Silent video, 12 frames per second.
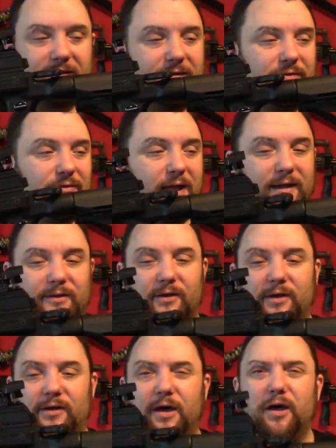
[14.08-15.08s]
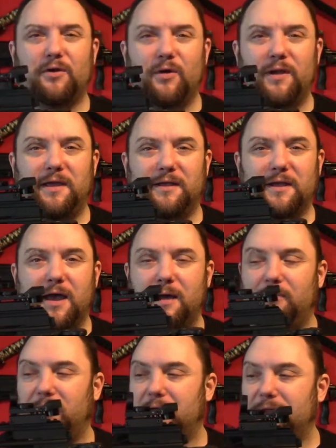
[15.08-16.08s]
is the Drakon. I call it a
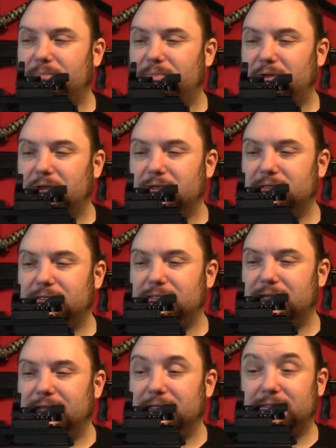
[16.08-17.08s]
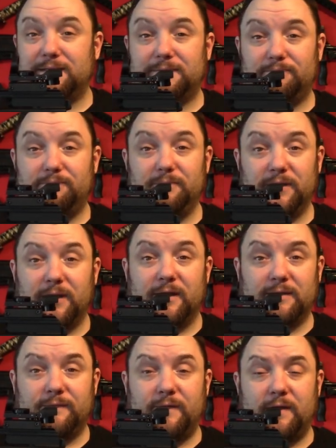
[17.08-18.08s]
carbine because it's, you know,
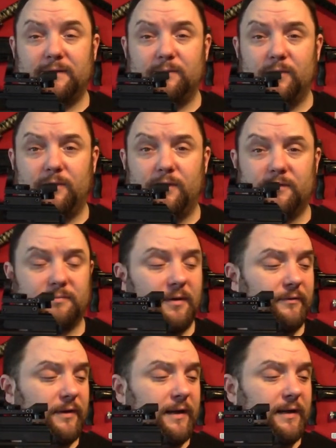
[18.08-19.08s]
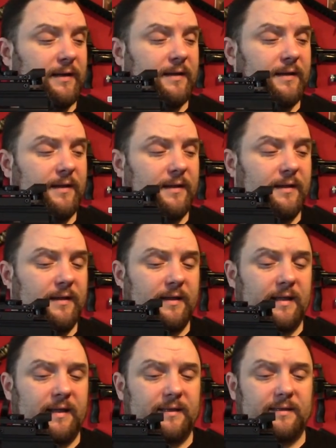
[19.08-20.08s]
it's a very small crossbow really.
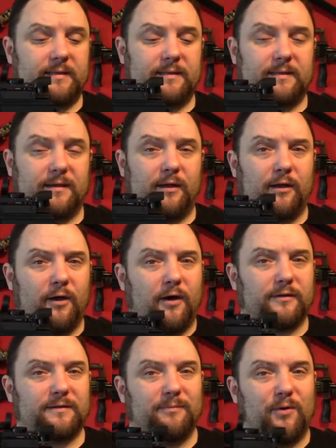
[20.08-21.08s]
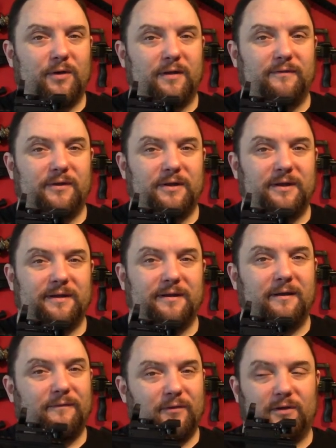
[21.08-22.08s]
It's a lot smaller than
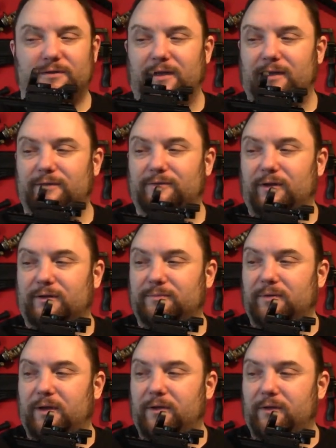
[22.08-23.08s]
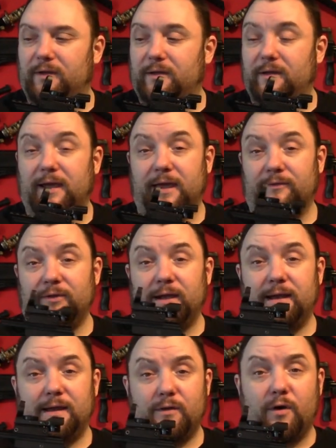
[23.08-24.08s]
a full-size crossbow and
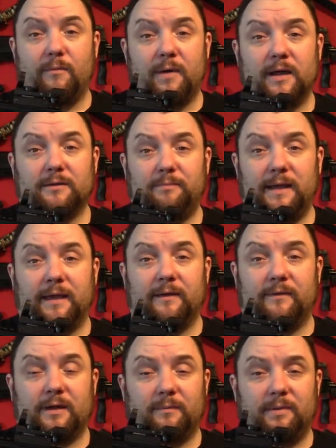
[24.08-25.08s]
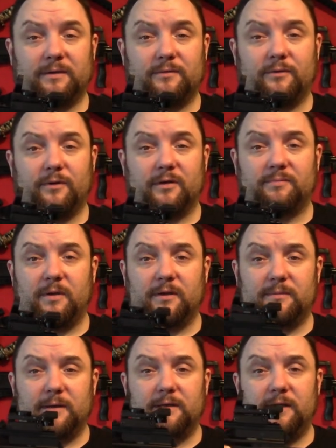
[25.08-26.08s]
really not much bigger than a pistol crossbow,
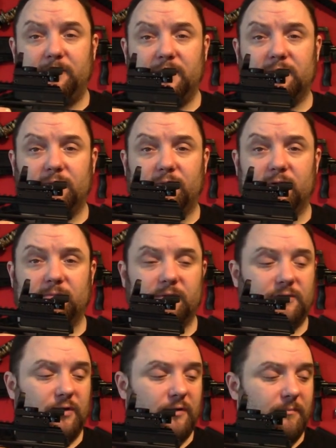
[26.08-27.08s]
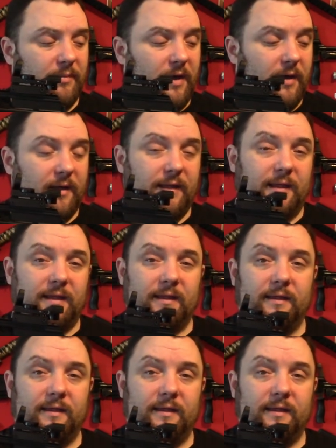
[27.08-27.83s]
especially the pistol crossbows you can buy